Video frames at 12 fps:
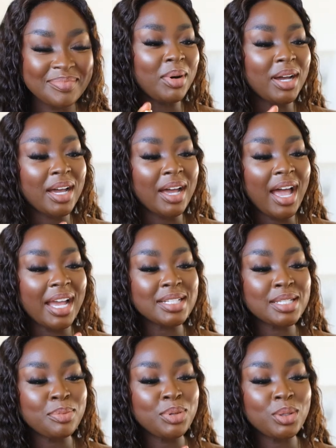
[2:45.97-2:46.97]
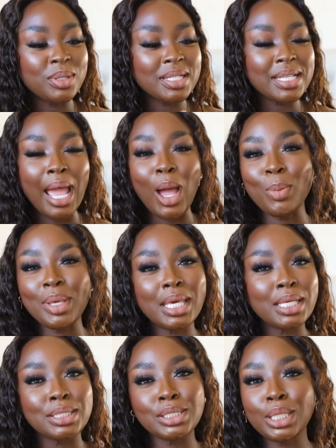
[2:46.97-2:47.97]
But I did pull this out
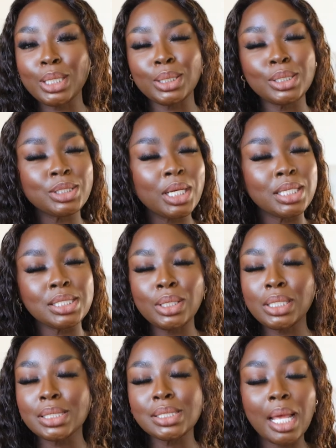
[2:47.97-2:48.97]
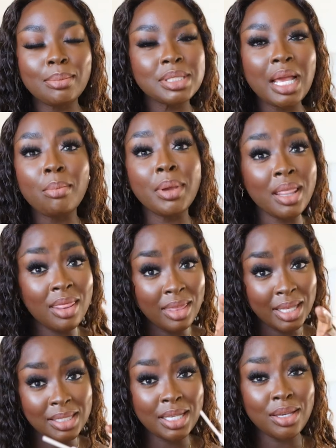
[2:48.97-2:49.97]
because your girl's trying to do a little something something in
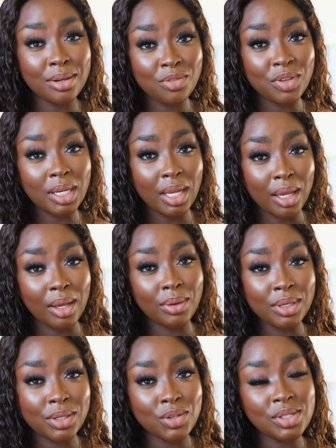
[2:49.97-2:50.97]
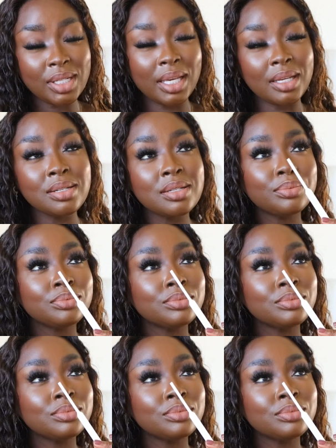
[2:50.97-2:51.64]
this here video. You understand?